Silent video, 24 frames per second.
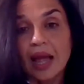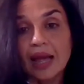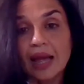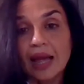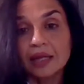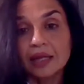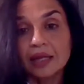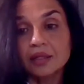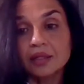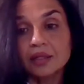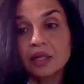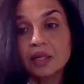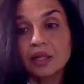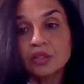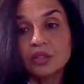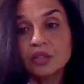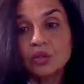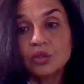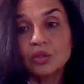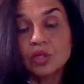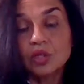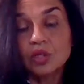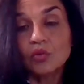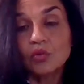And
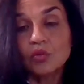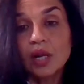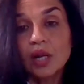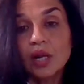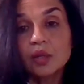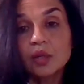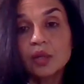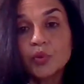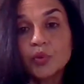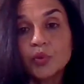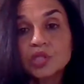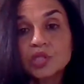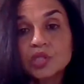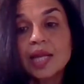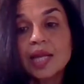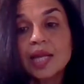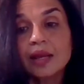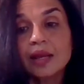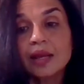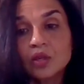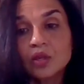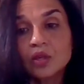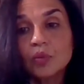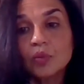you can really
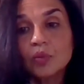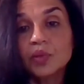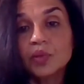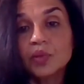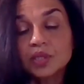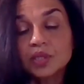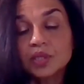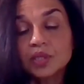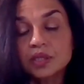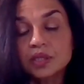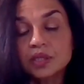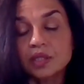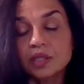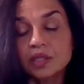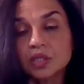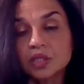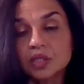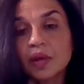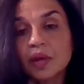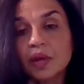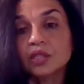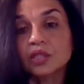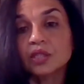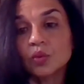protect your business
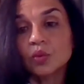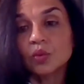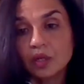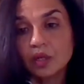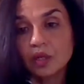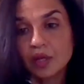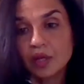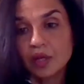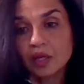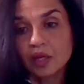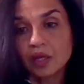by doing